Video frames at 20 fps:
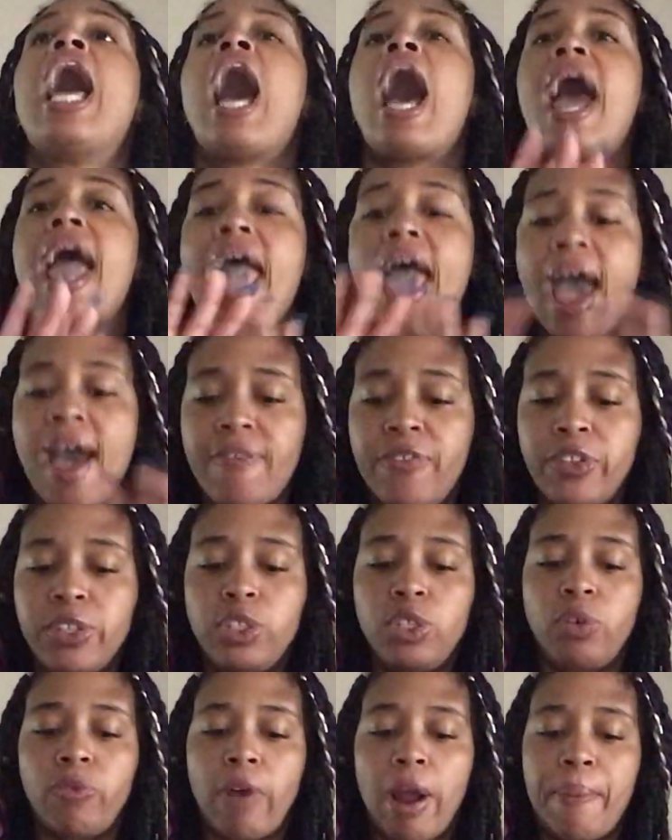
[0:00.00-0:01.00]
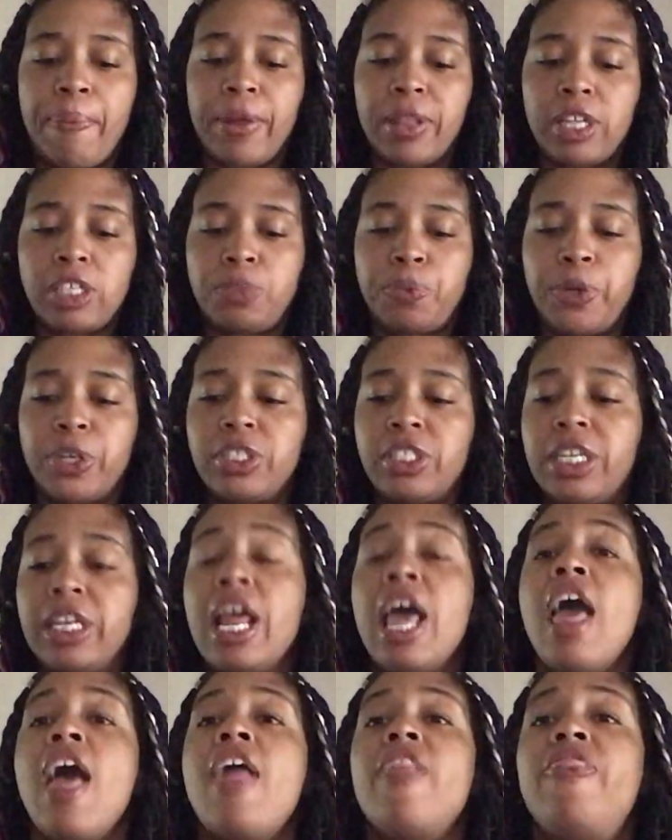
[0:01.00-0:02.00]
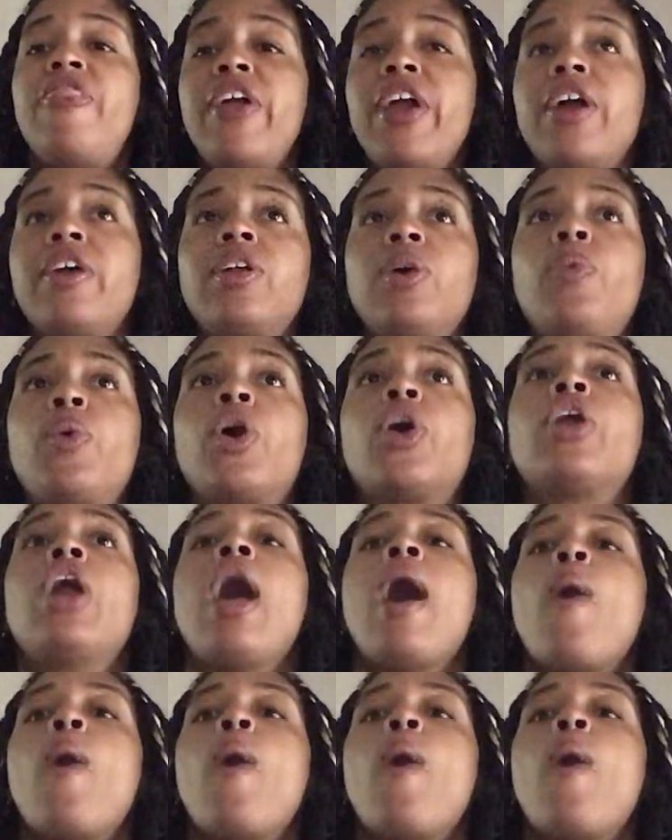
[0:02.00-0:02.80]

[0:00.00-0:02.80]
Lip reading: I have to do right by this person. They're the world.